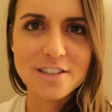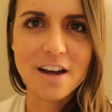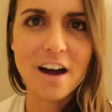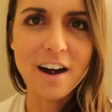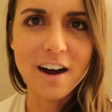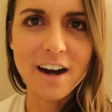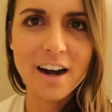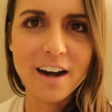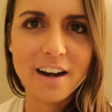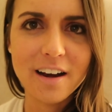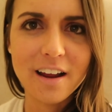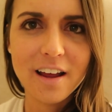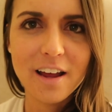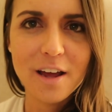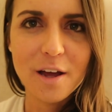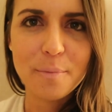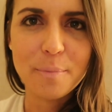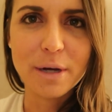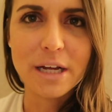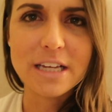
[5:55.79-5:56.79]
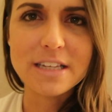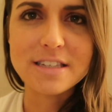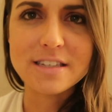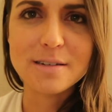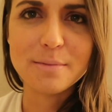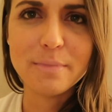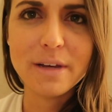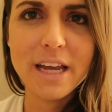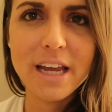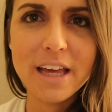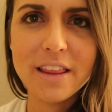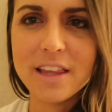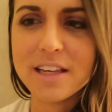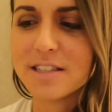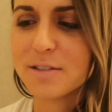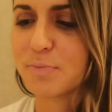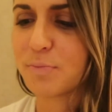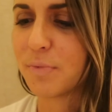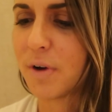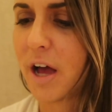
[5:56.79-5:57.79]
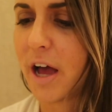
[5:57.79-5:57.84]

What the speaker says: card because to me this